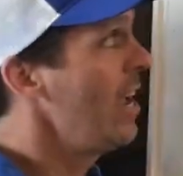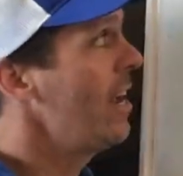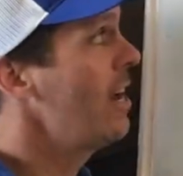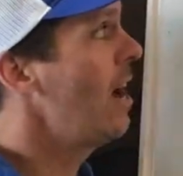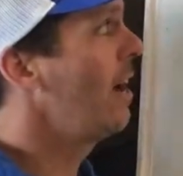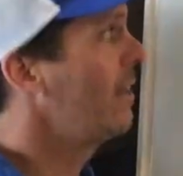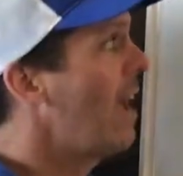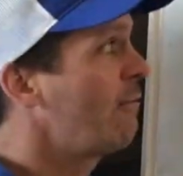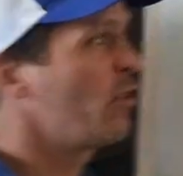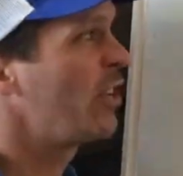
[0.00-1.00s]
And
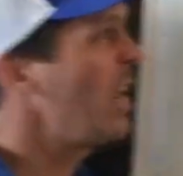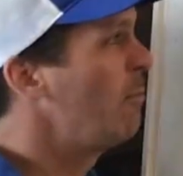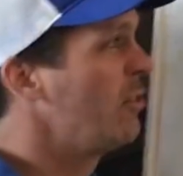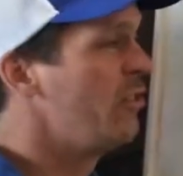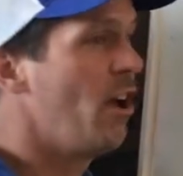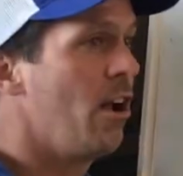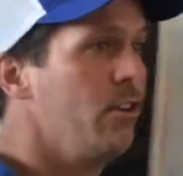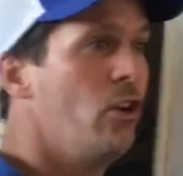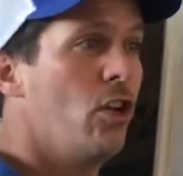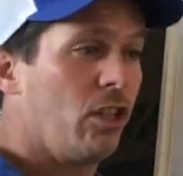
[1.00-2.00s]
after Gabe was
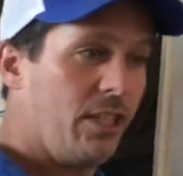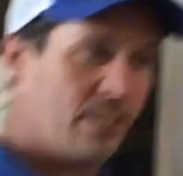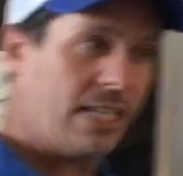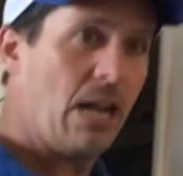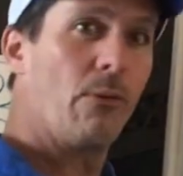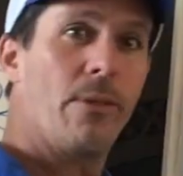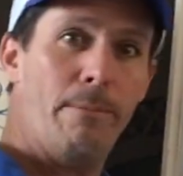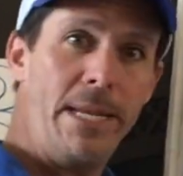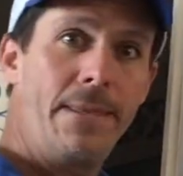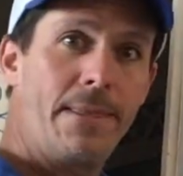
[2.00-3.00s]
done listing out the
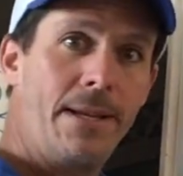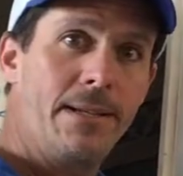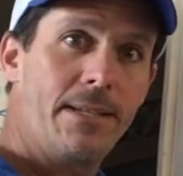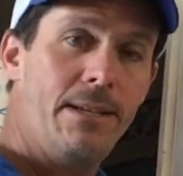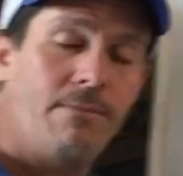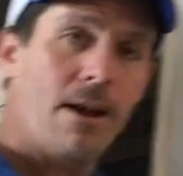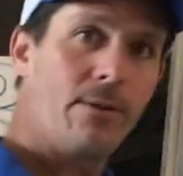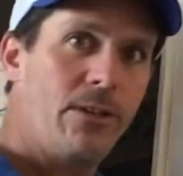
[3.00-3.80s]
bee things he found,